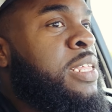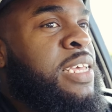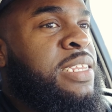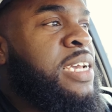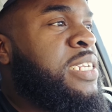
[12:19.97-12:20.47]
I
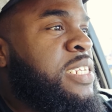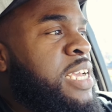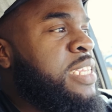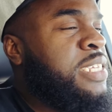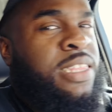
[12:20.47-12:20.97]
think they
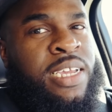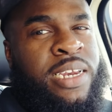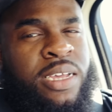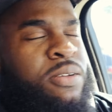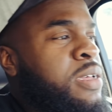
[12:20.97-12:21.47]
understand it's a
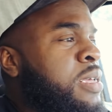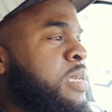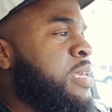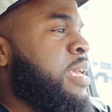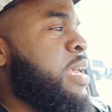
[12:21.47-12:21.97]
thing now,
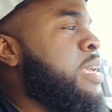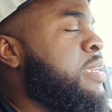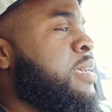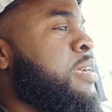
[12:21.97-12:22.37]
and.